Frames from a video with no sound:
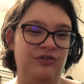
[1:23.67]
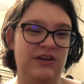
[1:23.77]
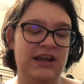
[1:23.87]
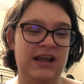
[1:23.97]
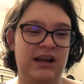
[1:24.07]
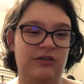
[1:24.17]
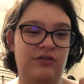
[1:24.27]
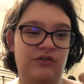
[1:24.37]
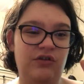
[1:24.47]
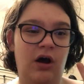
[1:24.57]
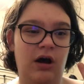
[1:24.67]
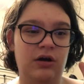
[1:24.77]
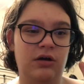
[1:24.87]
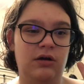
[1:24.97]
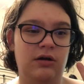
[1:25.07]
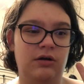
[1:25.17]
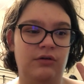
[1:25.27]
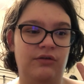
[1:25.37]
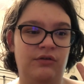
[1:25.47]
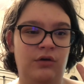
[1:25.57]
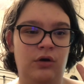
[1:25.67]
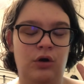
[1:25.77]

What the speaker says: to getting stalkers